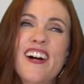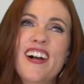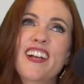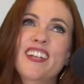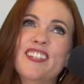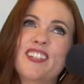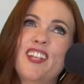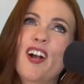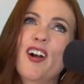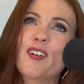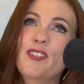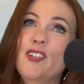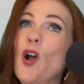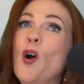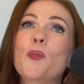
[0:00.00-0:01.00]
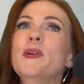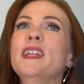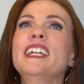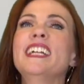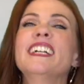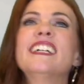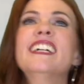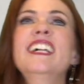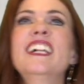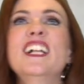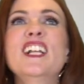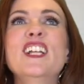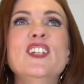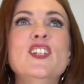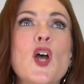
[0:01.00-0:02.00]
So nobody
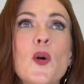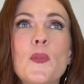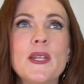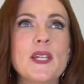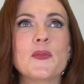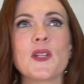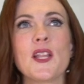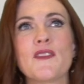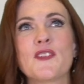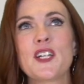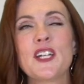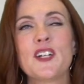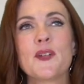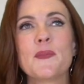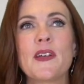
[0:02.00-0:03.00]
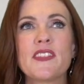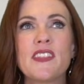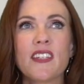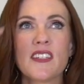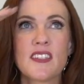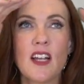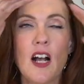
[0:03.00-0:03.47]
will ever hear about this.